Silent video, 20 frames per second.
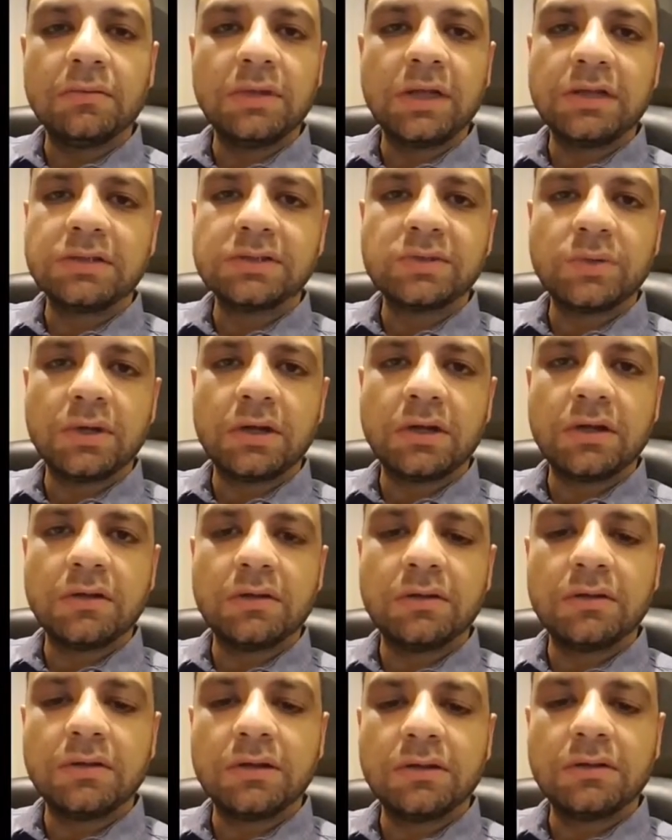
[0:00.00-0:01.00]
elsewhere
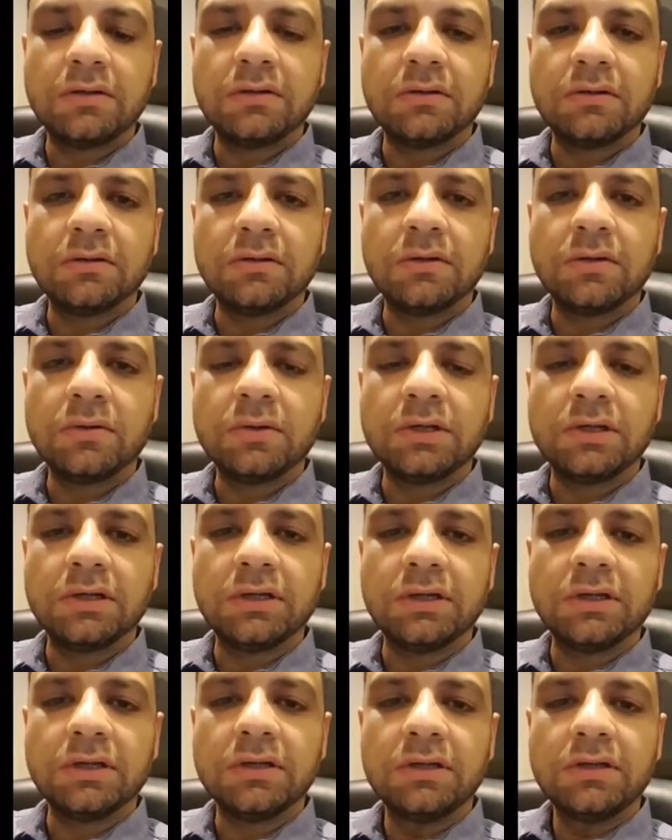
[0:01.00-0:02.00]
other than
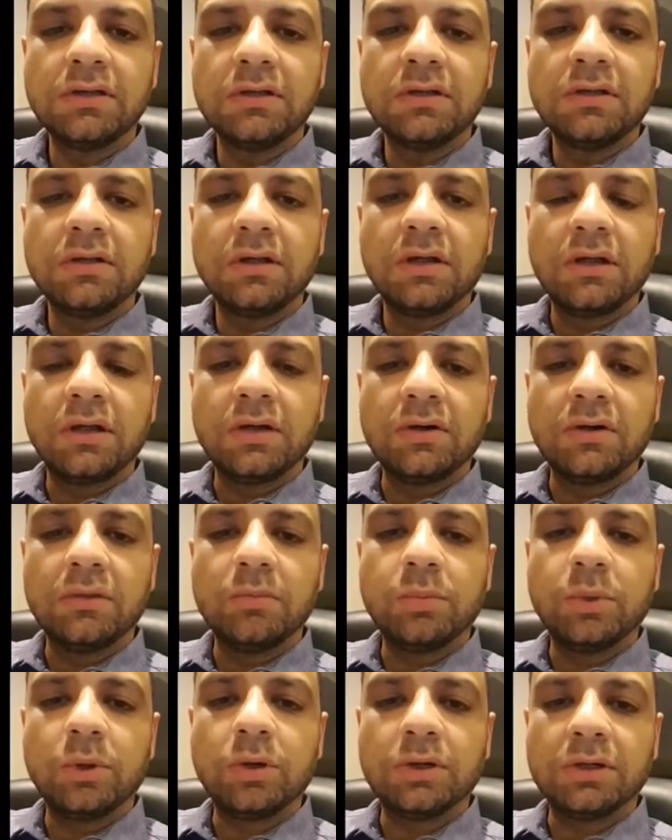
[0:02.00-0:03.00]
locally are
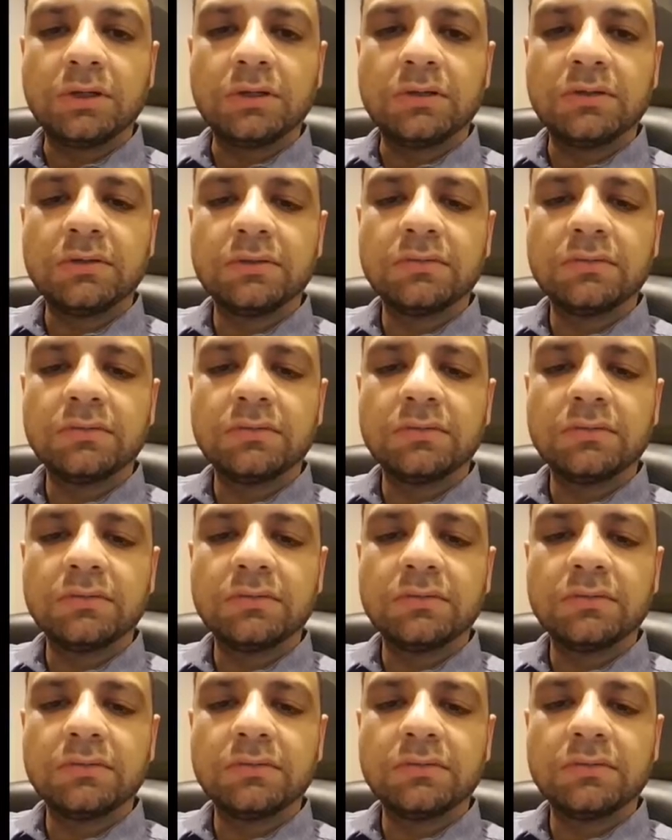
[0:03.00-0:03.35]
important.